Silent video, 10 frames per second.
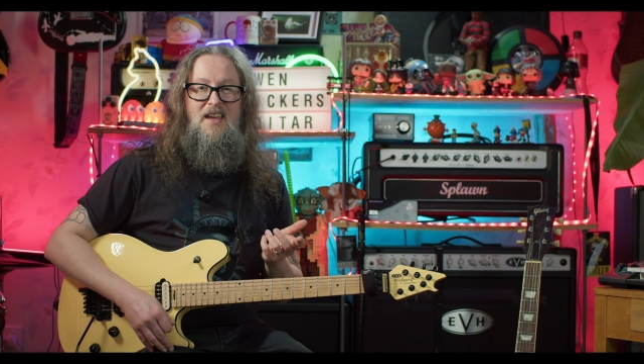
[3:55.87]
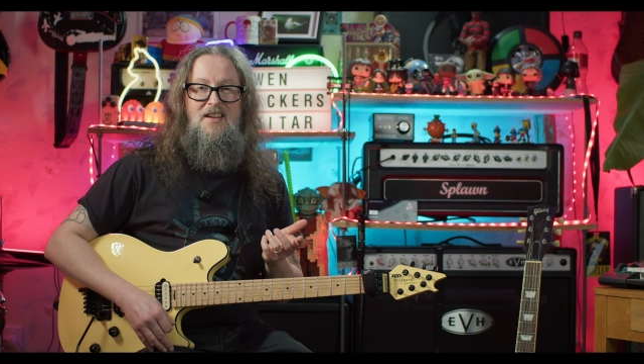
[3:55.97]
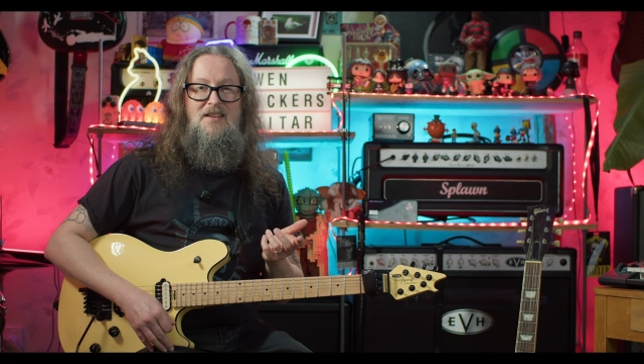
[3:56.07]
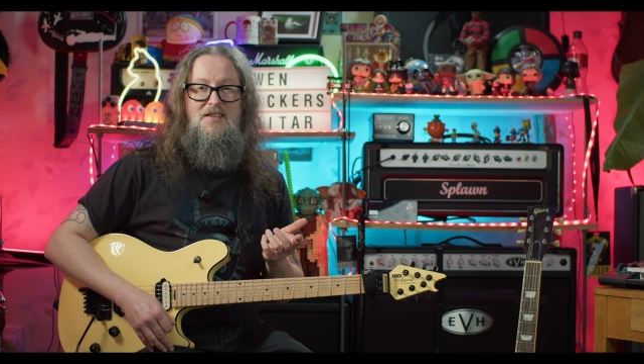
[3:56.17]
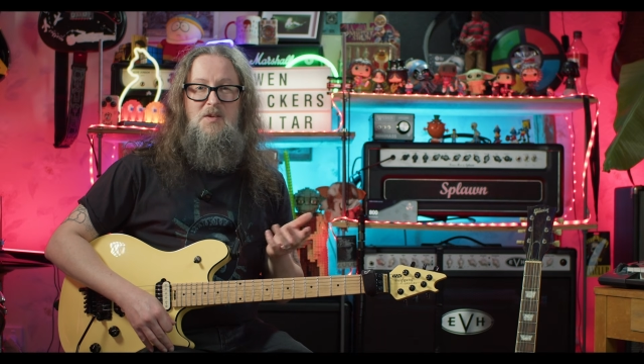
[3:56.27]

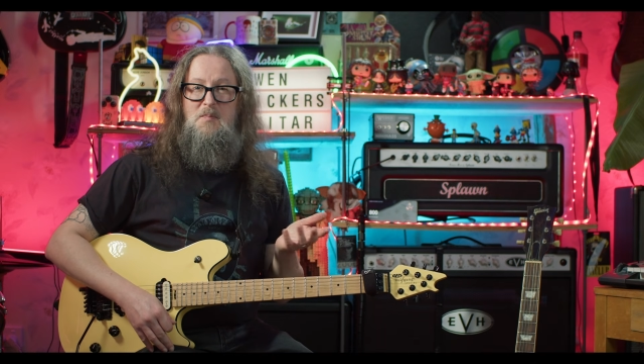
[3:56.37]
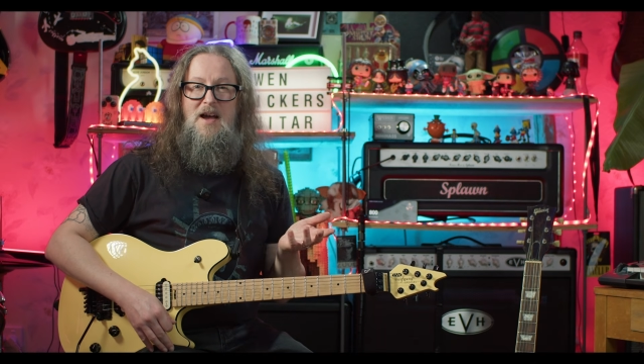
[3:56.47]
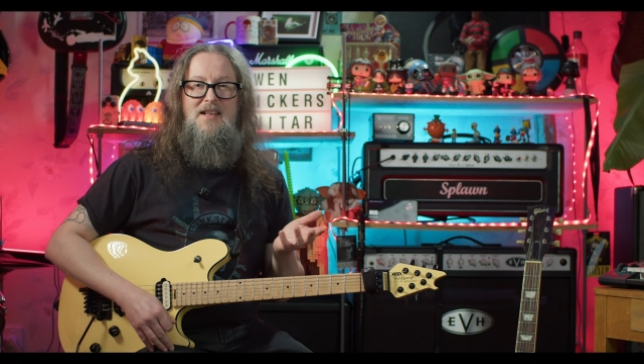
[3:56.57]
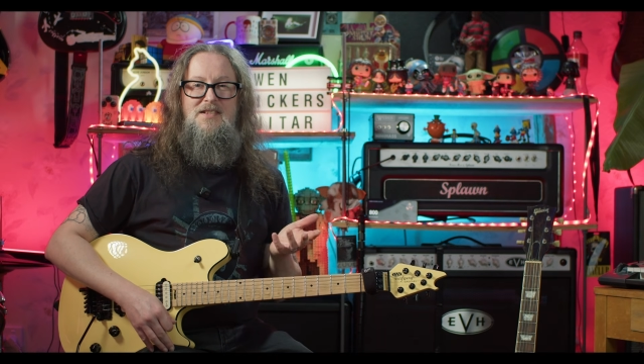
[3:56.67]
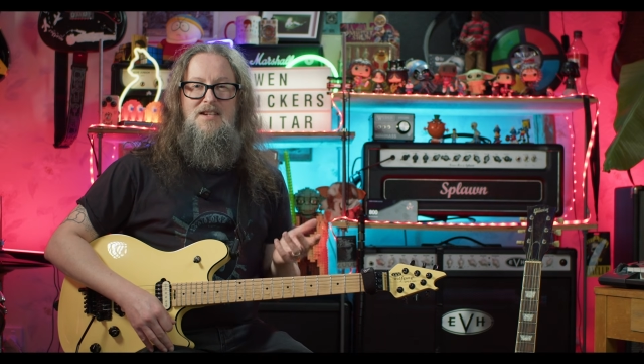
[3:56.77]
and some
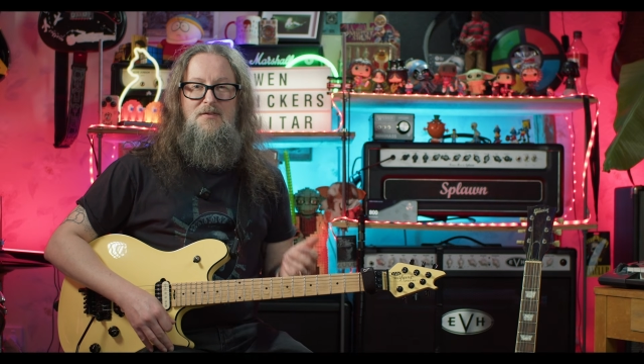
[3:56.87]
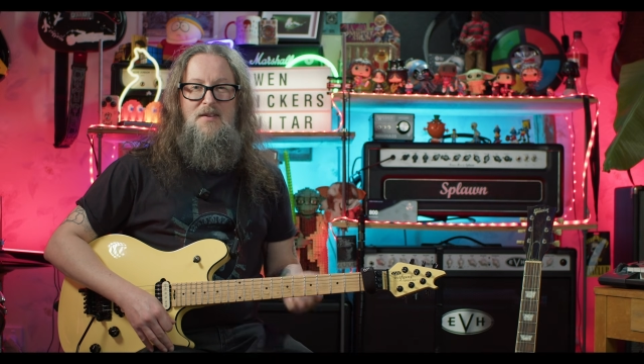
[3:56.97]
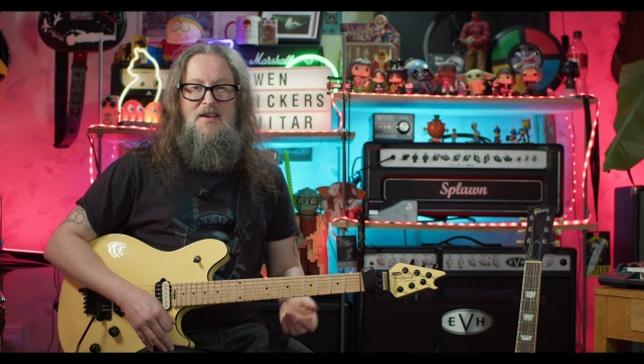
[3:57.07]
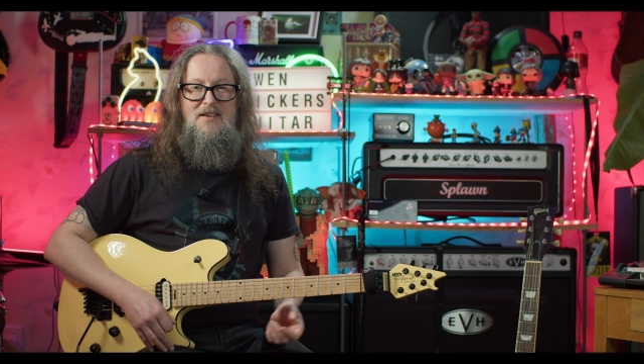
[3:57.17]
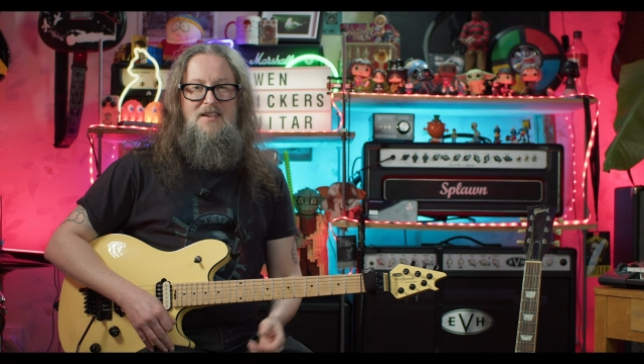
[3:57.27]
parts that he
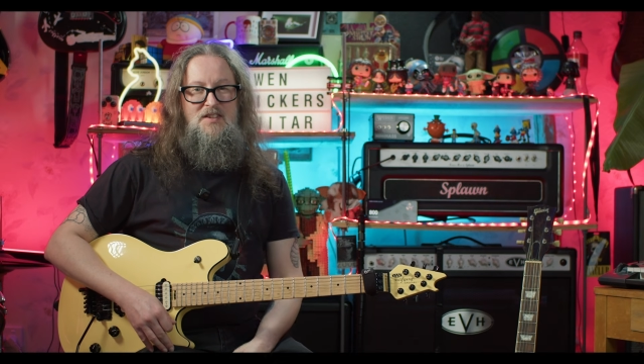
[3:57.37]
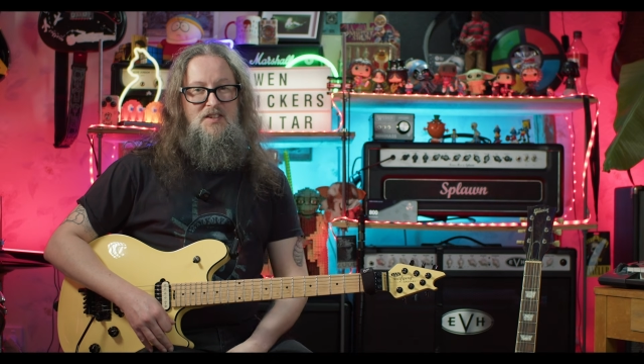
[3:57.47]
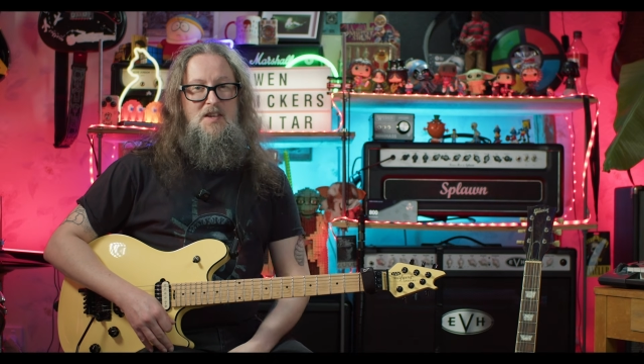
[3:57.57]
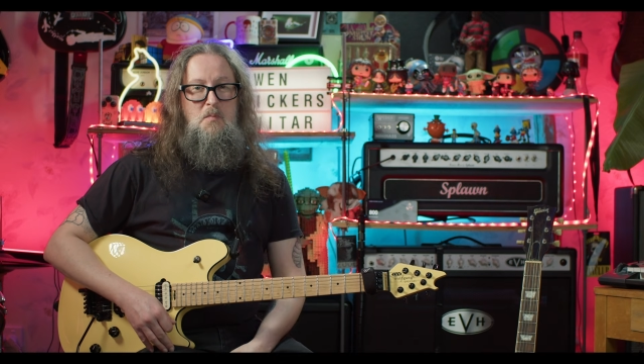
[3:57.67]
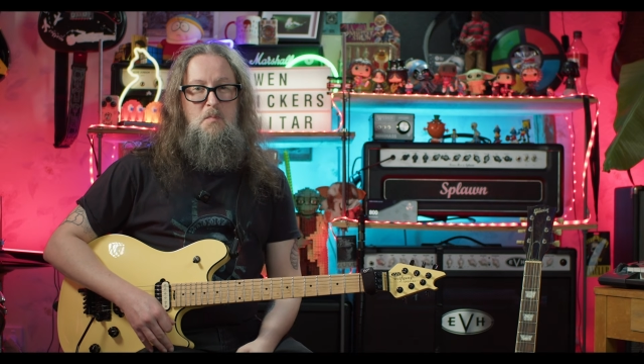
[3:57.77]
found in a
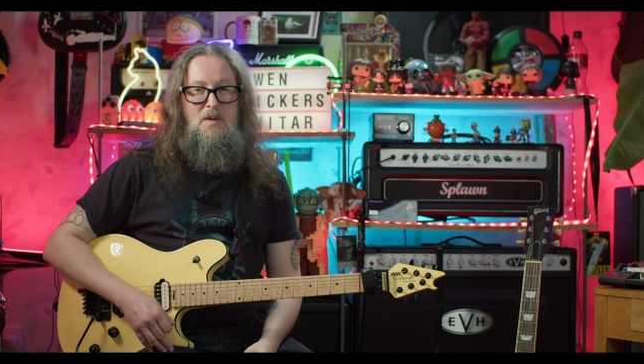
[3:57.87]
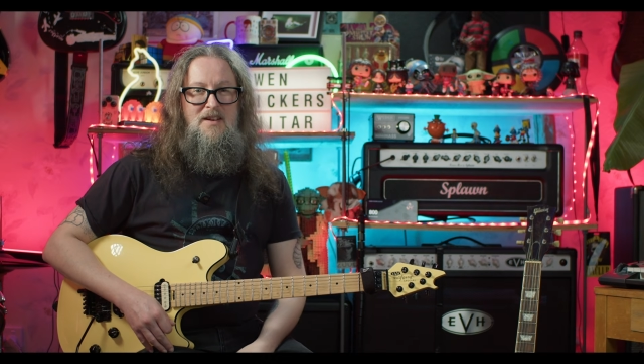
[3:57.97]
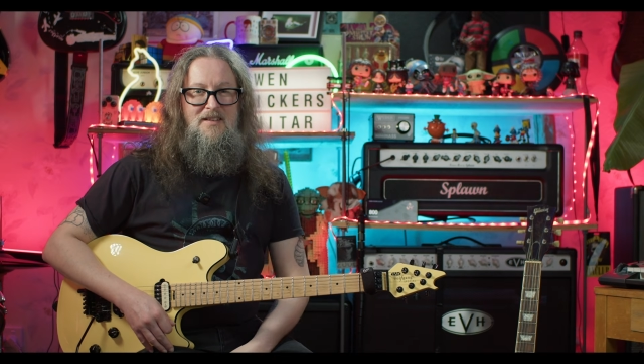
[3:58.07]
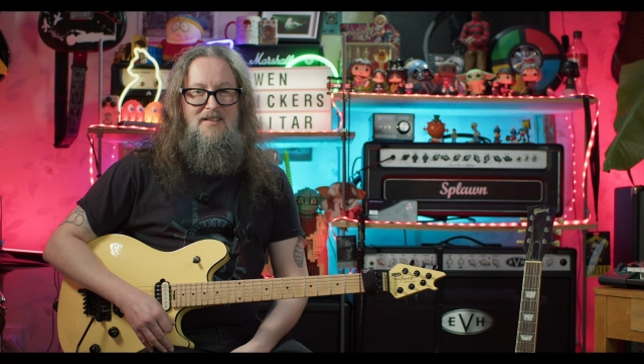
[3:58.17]
skip bin.